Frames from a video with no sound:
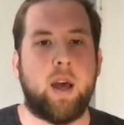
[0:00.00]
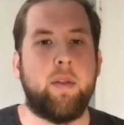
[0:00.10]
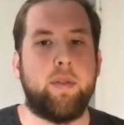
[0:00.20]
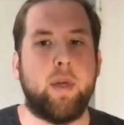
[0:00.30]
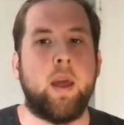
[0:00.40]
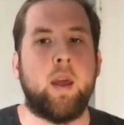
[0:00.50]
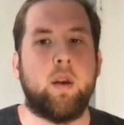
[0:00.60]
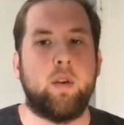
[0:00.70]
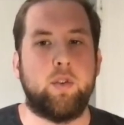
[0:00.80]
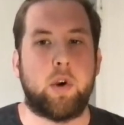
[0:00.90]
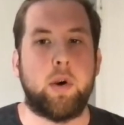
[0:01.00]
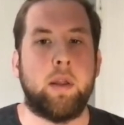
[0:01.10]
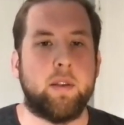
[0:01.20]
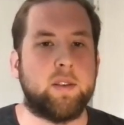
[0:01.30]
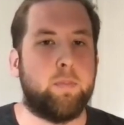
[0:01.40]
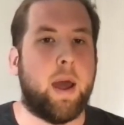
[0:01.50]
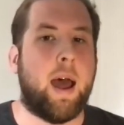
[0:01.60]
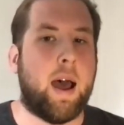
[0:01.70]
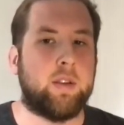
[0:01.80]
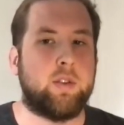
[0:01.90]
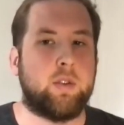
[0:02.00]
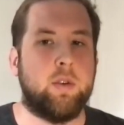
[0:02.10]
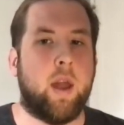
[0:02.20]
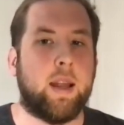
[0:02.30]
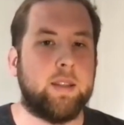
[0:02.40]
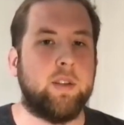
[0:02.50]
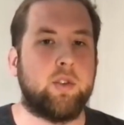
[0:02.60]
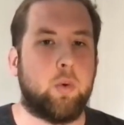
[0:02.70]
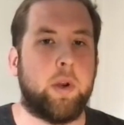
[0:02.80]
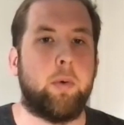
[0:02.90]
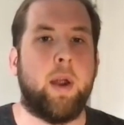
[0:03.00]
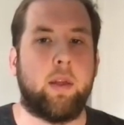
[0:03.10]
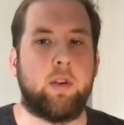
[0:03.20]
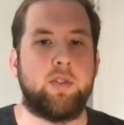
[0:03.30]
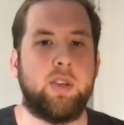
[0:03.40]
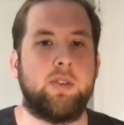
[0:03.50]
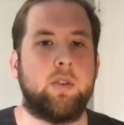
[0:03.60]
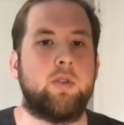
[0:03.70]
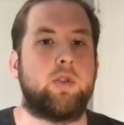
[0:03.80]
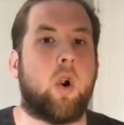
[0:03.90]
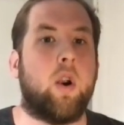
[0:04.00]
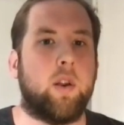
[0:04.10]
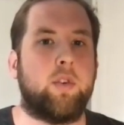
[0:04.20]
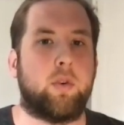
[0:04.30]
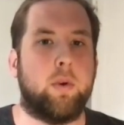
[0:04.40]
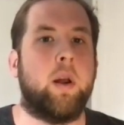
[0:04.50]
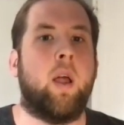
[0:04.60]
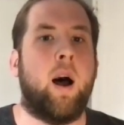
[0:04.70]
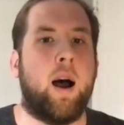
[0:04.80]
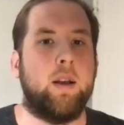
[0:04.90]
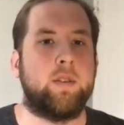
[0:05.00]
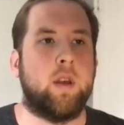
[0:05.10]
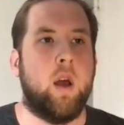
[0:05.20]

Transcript: I think during this past 19-20 regular season started to realize